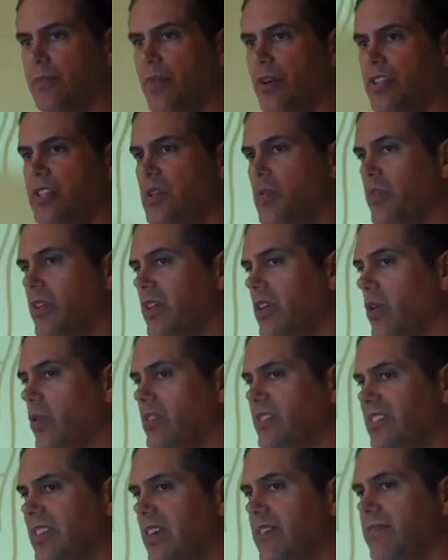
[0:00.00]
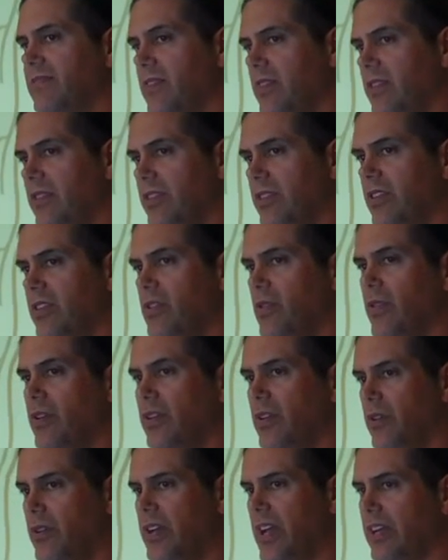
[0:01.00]
But you want to go a step further and
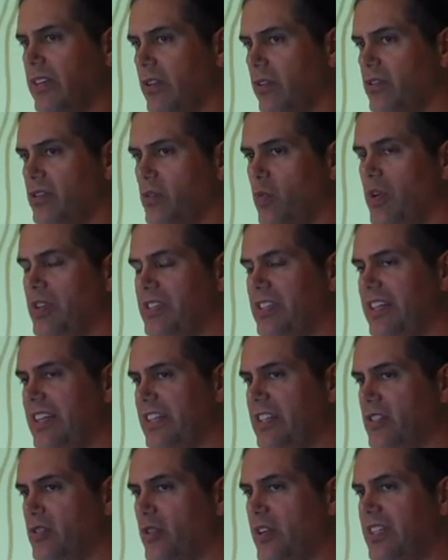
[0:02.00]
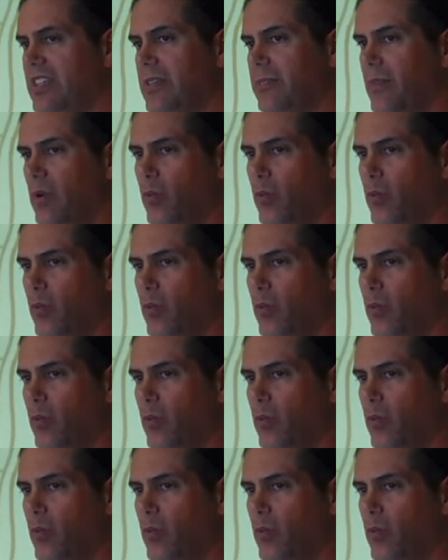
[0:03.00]
going, okay, those are the ones I need to strengthen,